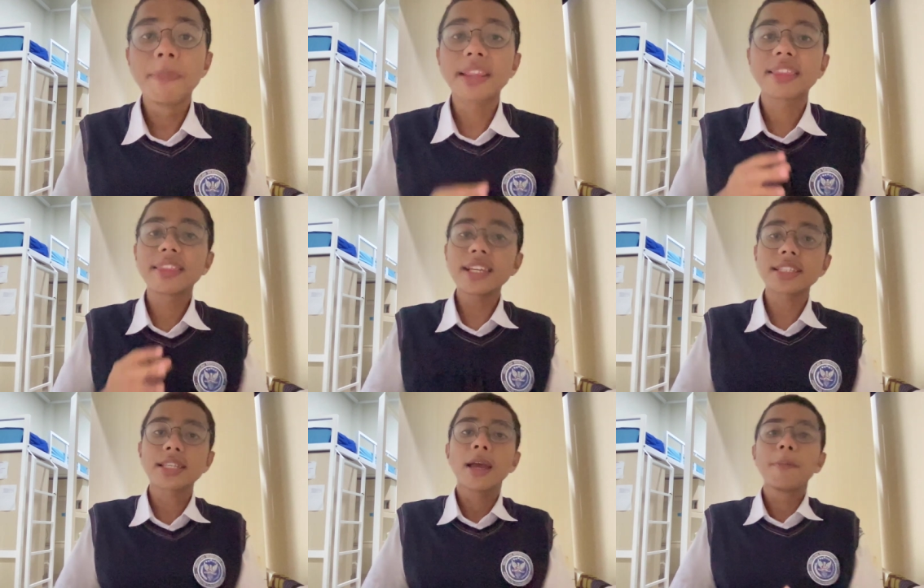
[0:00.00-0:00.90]
but
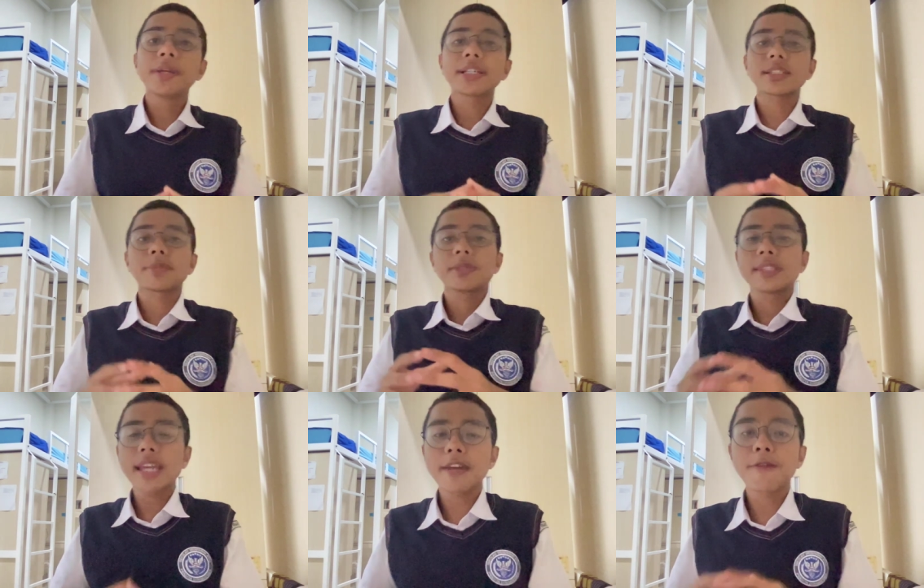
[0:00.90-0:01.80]
this because
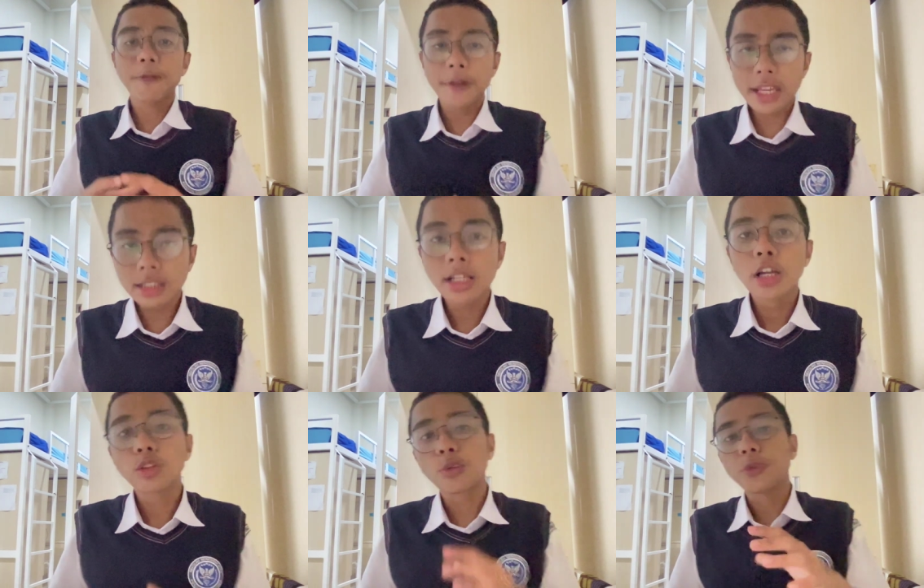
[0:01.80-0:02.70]
they fail
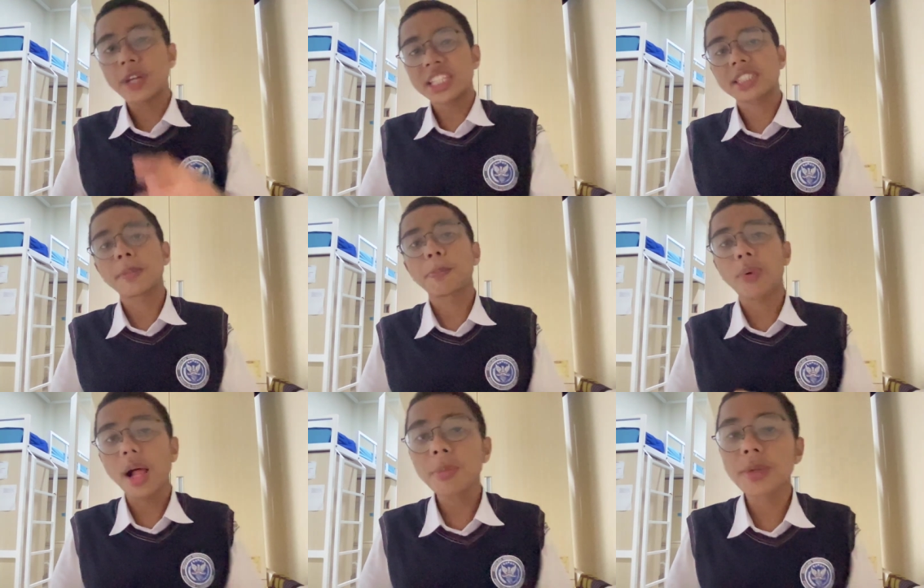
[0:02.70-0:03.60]
to face the
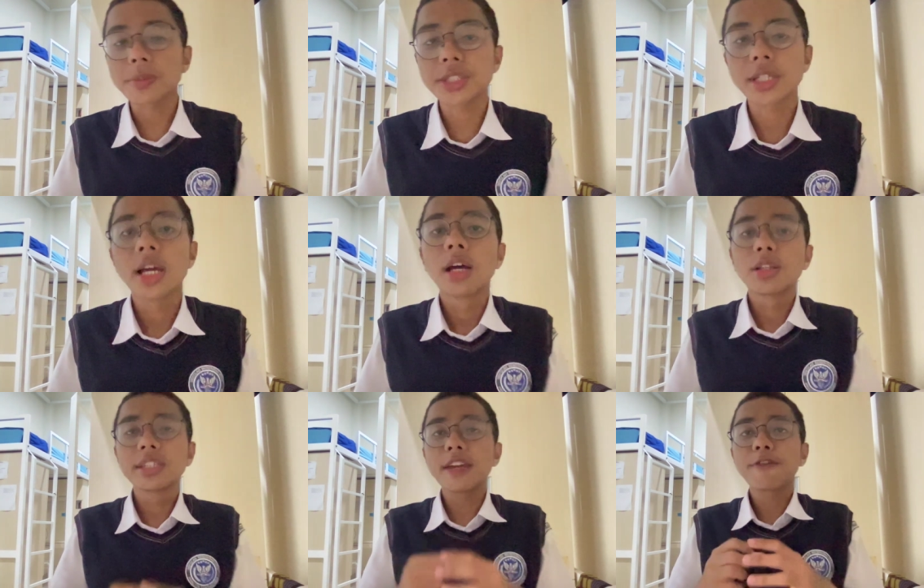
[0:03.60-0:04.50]
problems
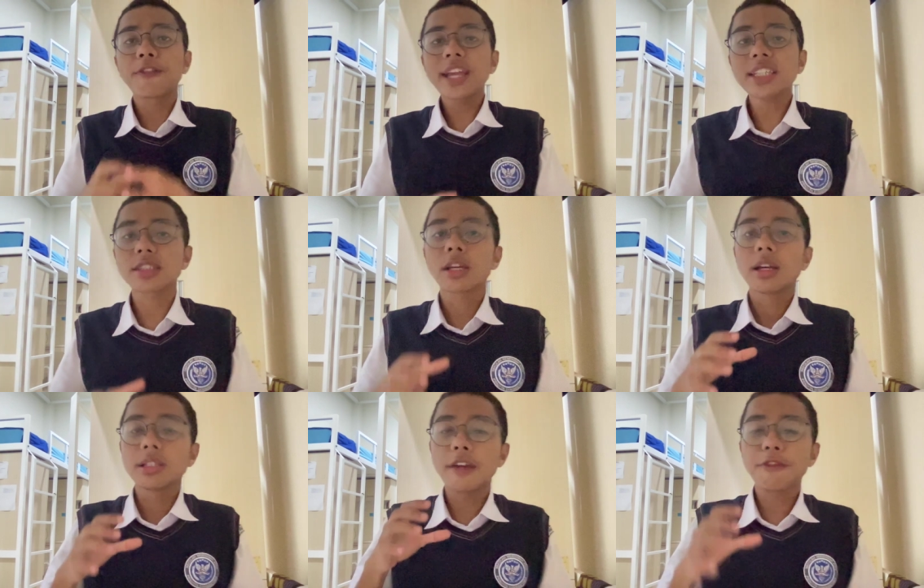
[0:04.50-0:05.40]
they face
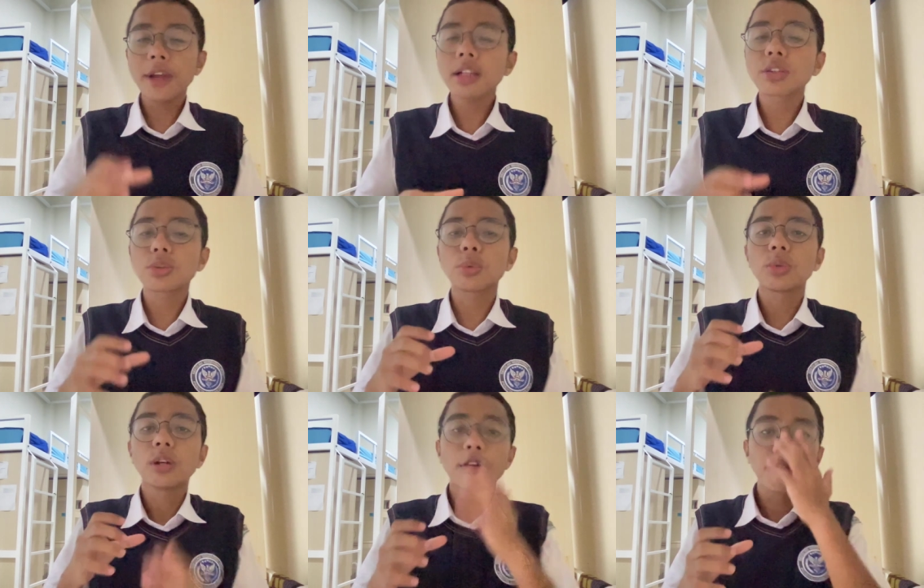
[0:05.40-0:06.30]
they fail
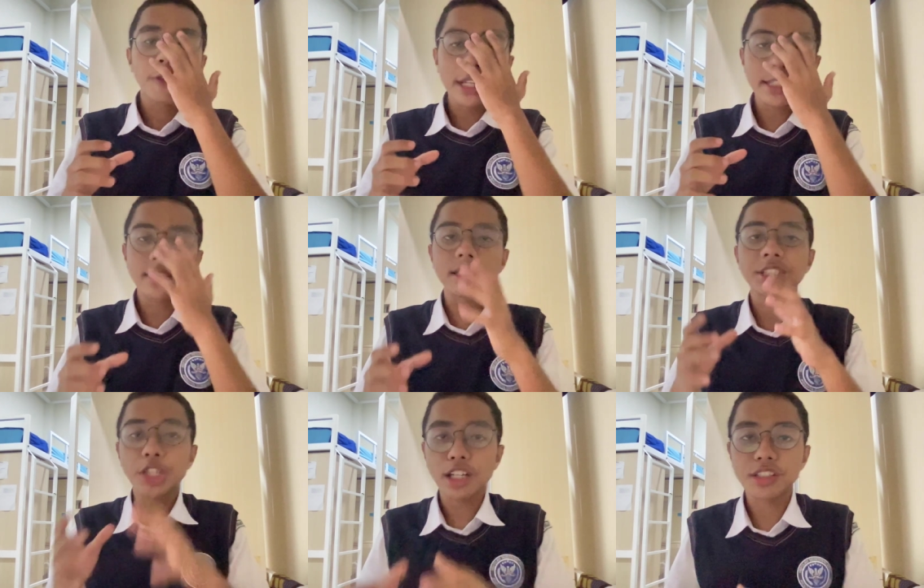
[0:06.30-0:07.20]
to face the
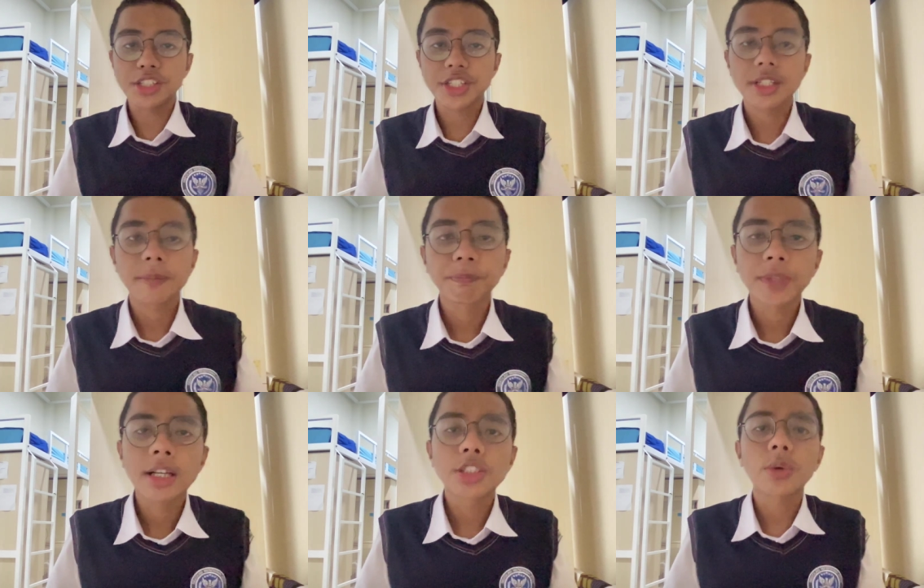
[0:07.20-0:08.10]
challenge
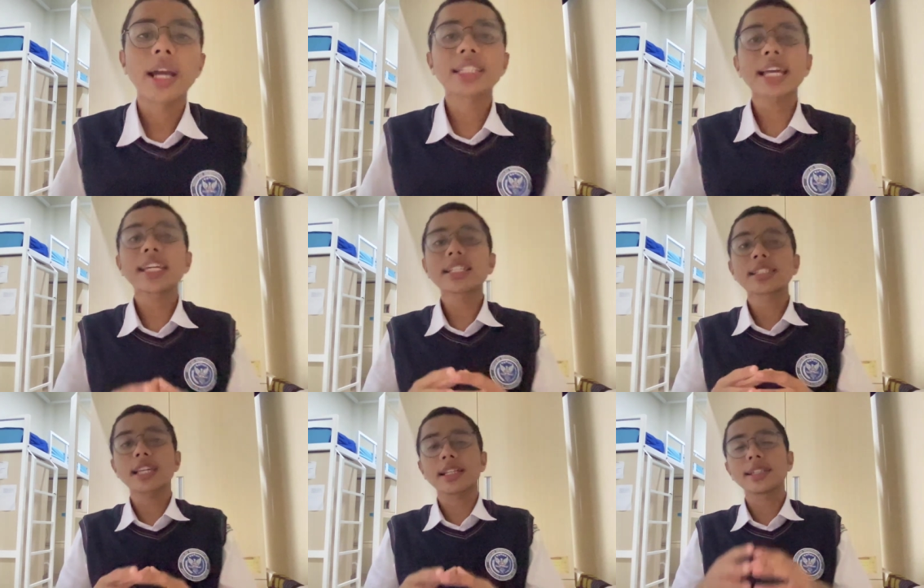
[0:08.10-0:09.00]
so as I can
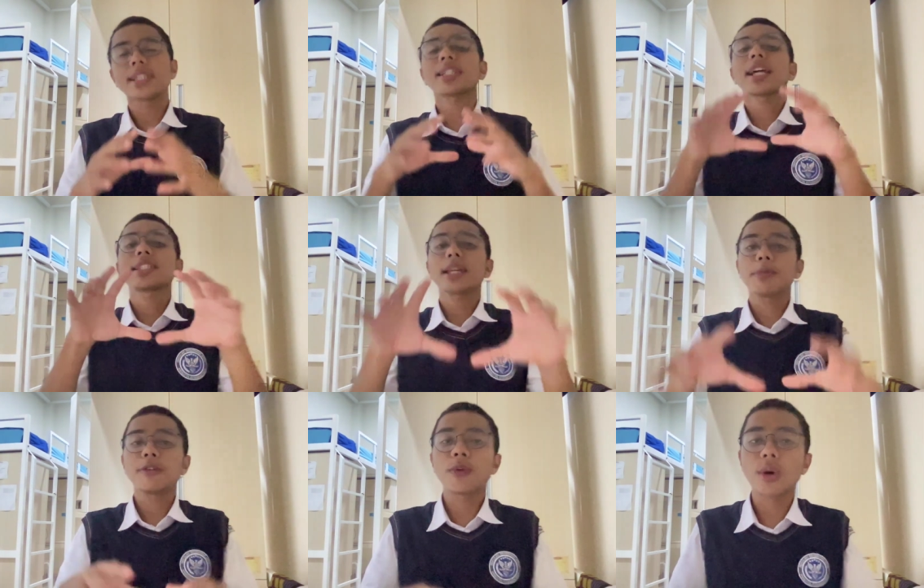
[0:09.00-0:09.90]
say, as I say
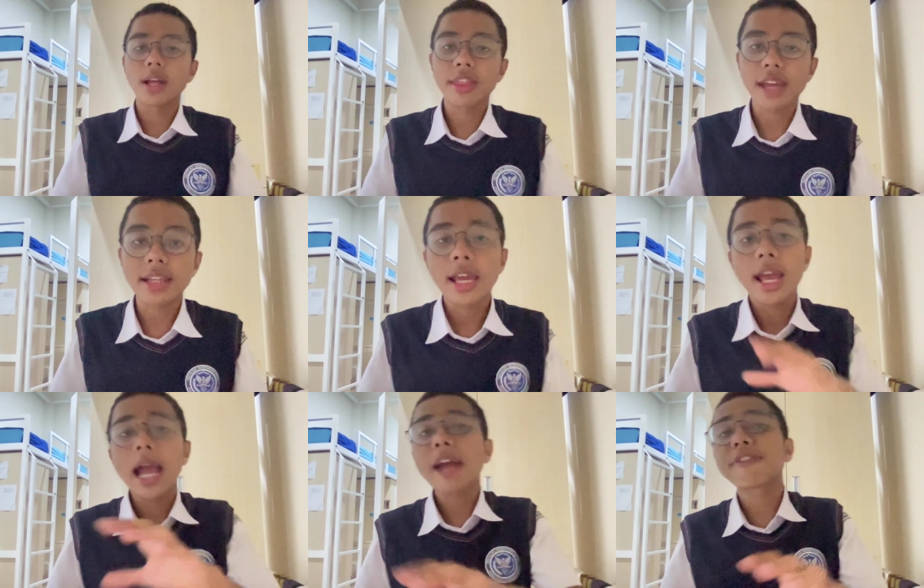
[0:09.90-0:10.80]
before, that
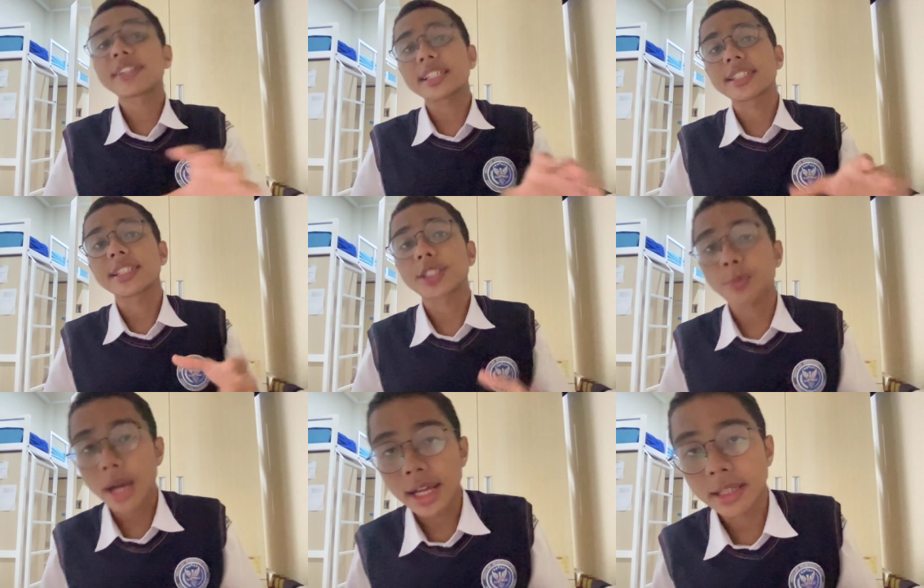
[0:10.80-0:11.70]
everything needs
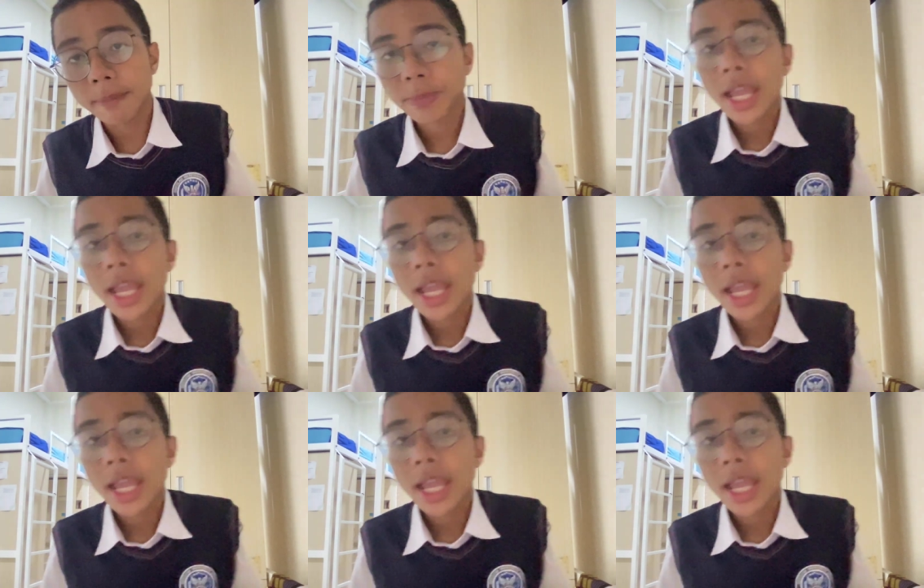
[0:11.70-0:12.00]
money.